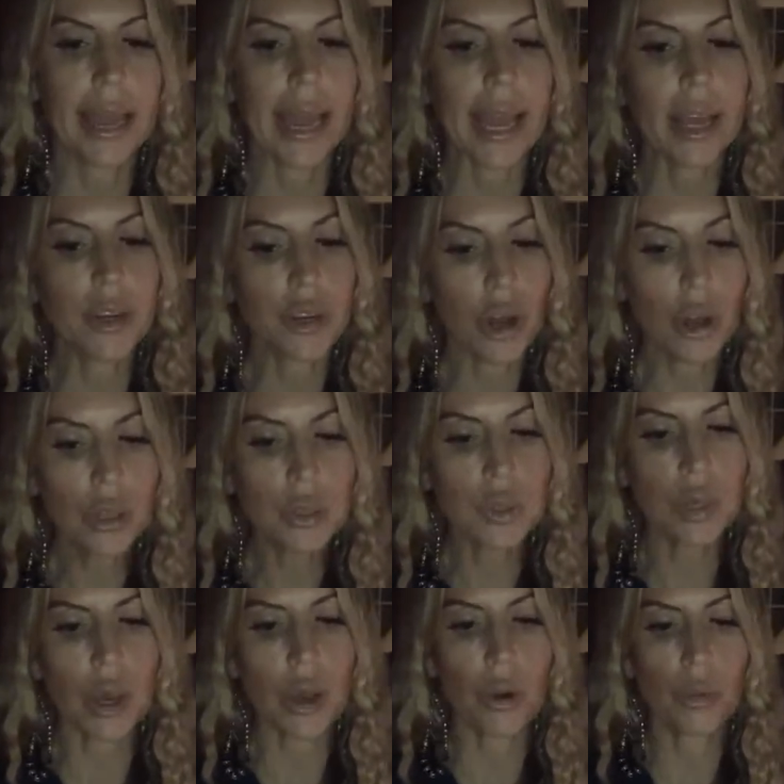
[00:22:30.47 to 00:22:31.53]
And
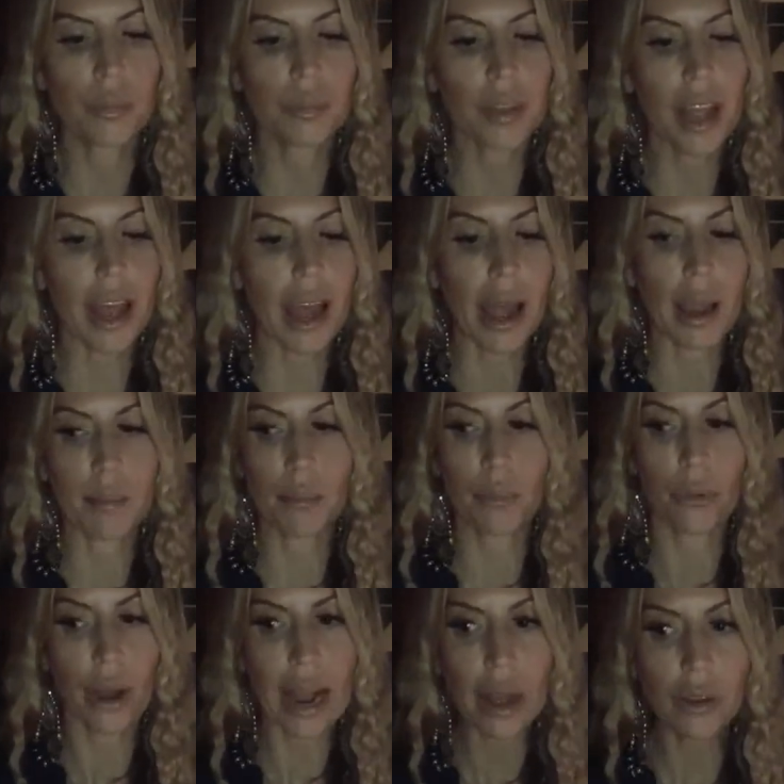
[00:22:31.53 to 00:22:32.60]
also, I'm
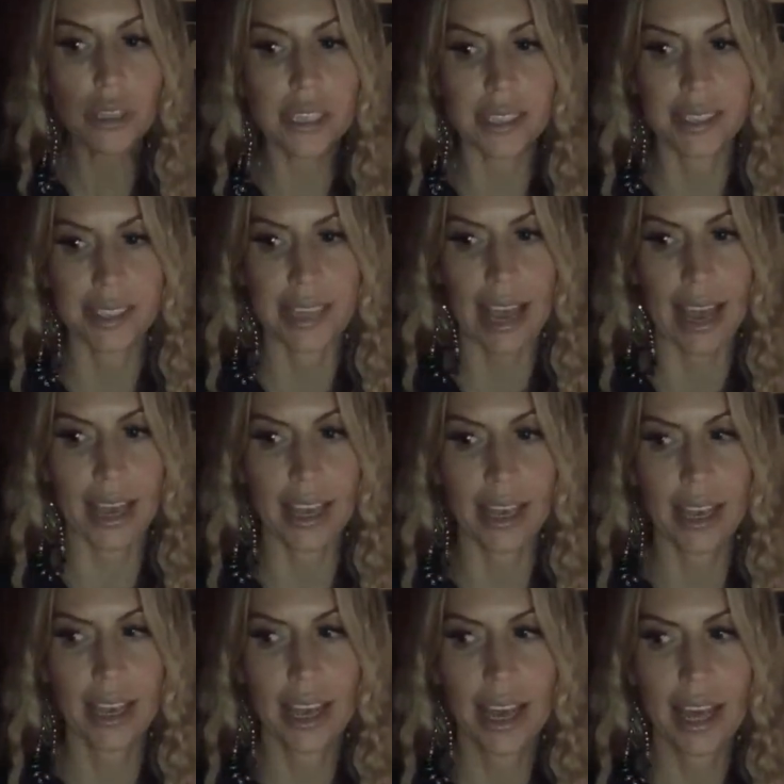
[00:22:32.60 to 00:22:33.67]
proud to say
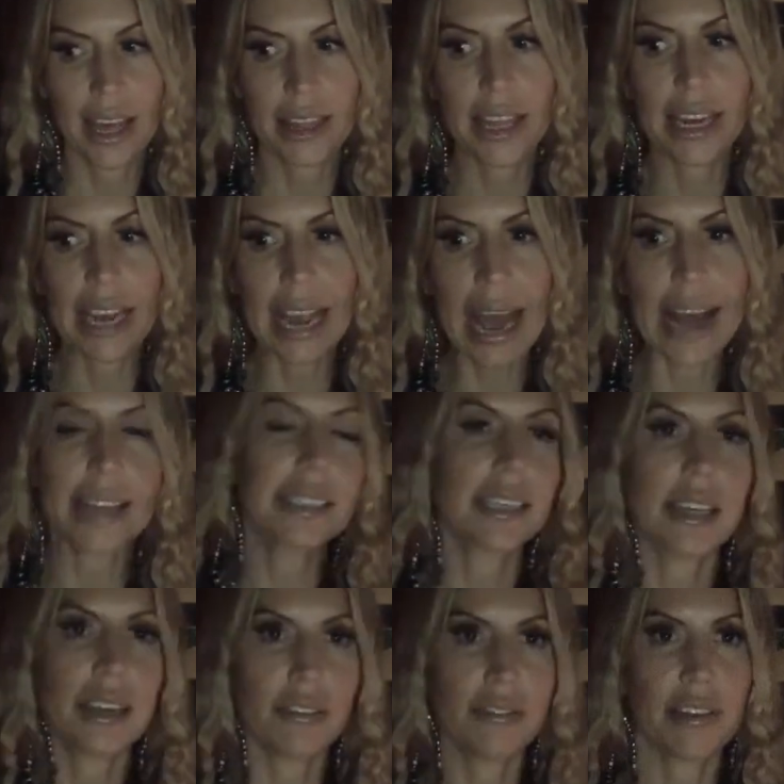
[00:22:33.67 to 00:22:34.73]
that it
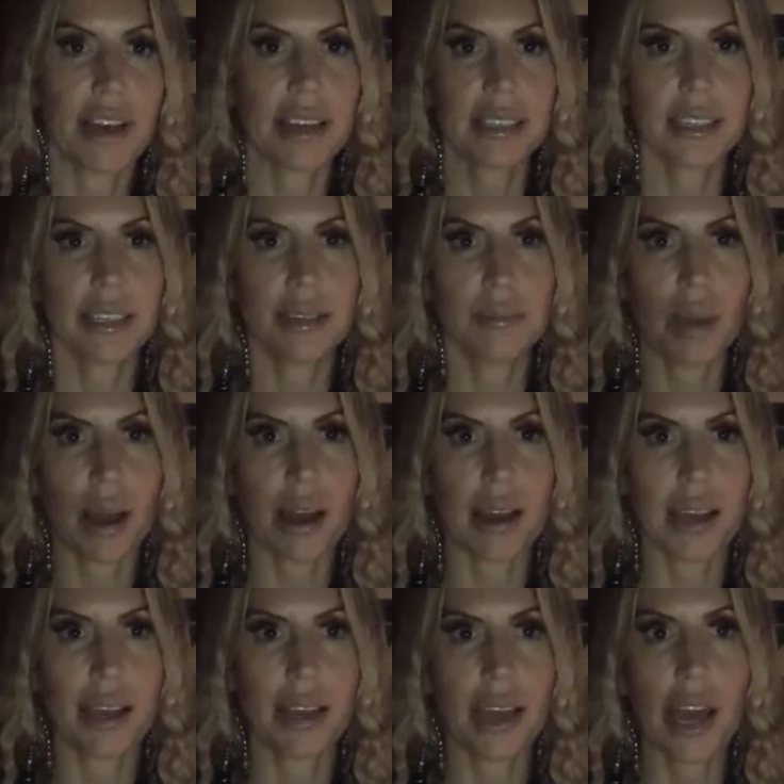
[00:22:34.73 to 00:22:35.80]
hasn't affected
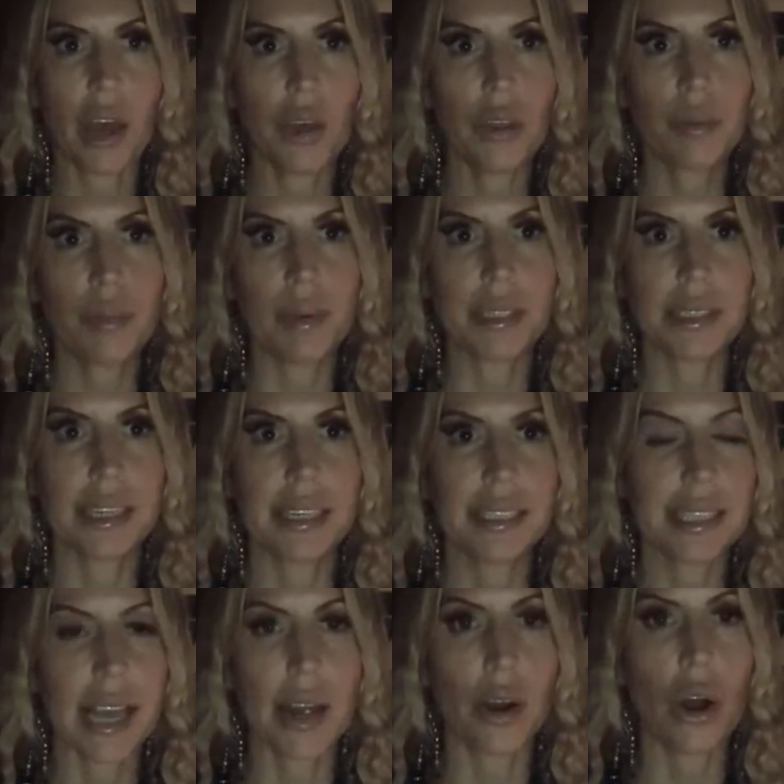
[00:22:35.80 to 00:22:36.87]
my health business
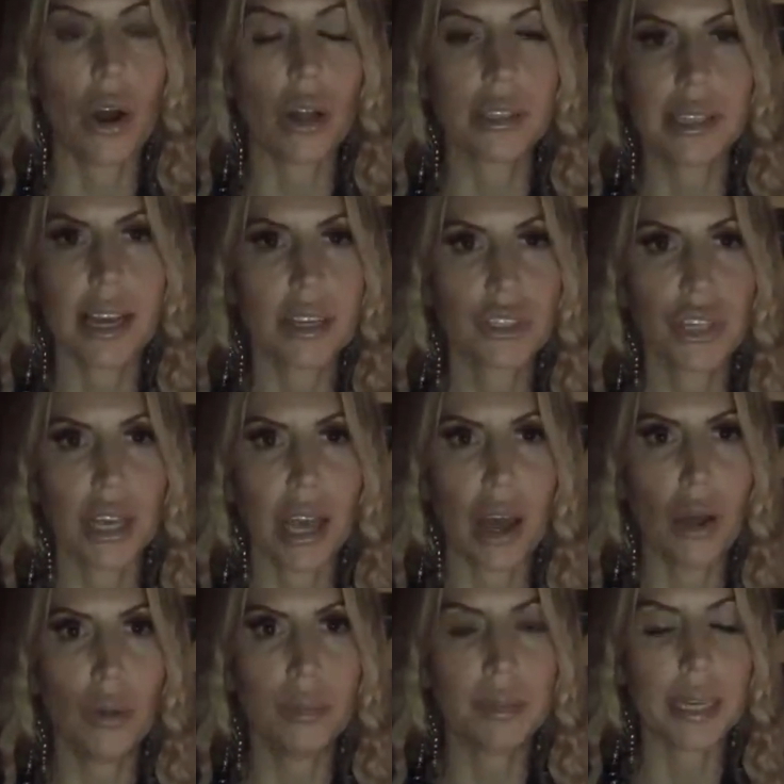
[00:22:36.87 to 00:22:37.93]
at all. It's actually
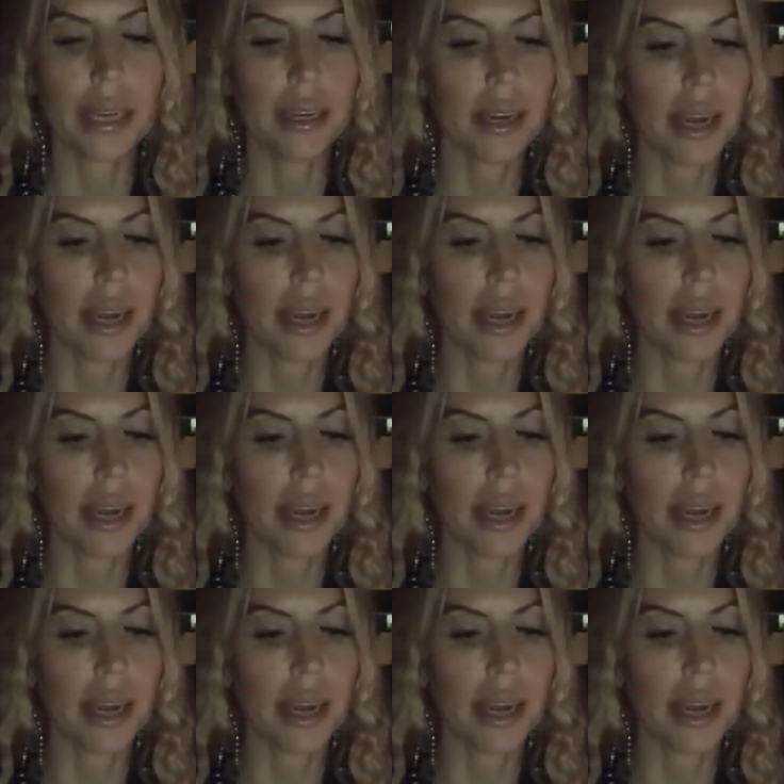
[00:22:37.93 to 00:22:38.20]
helped it.